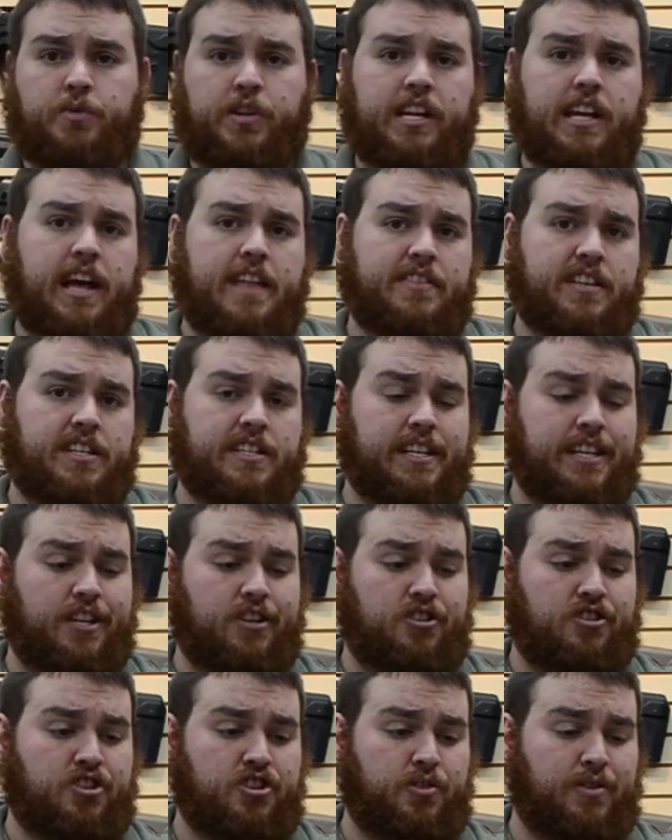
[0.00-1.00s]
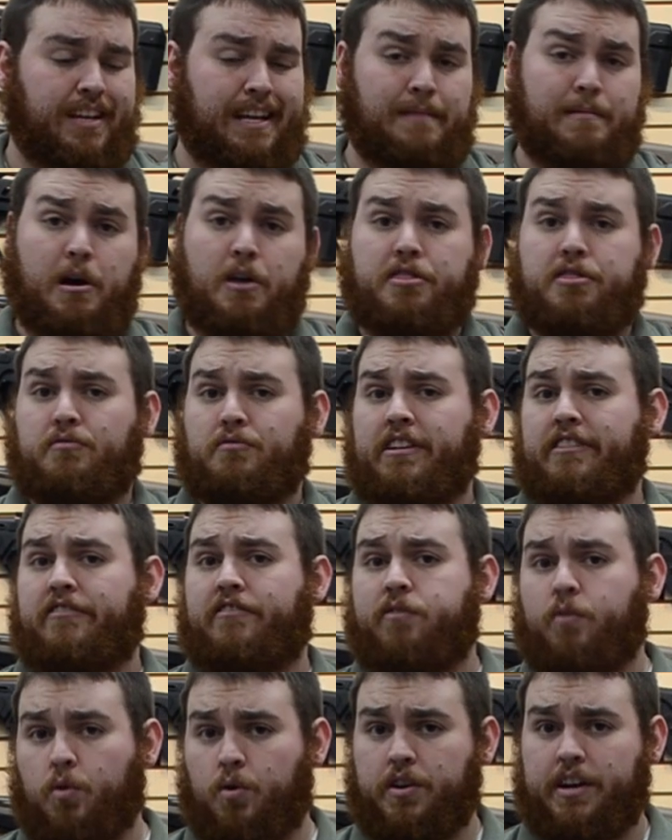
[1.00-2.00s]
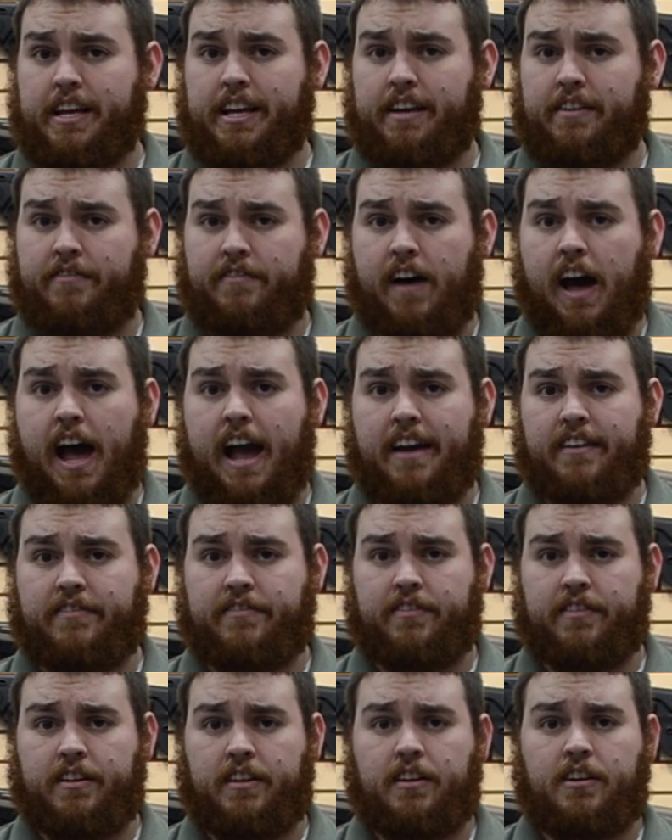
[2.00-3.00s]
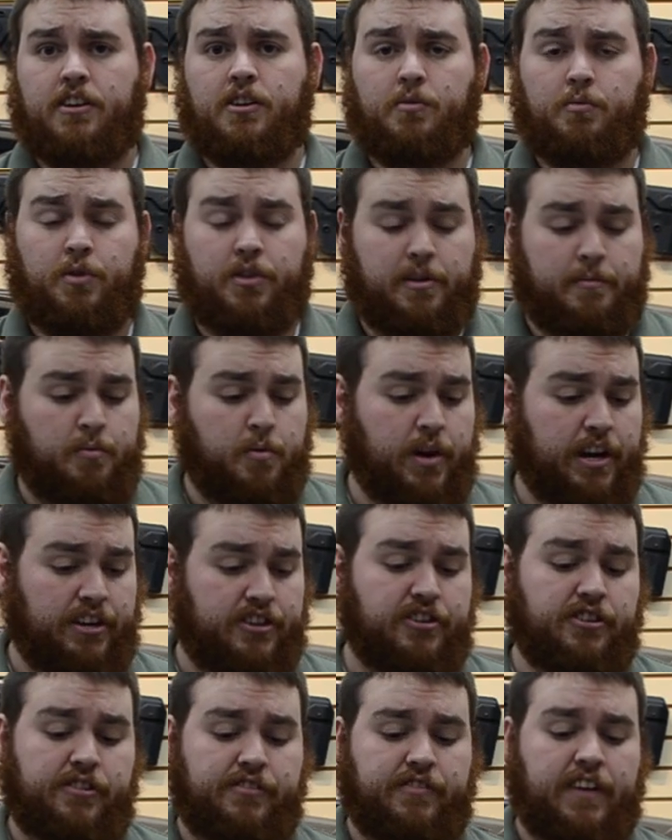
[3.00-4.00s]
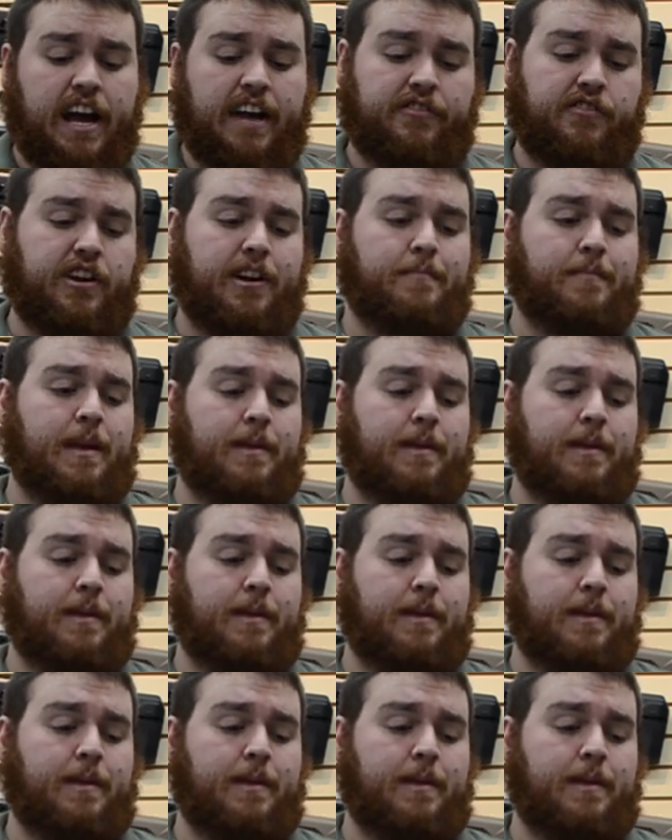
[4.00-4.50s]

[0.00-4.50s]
we got this thing shooting about 345 with a .25 gram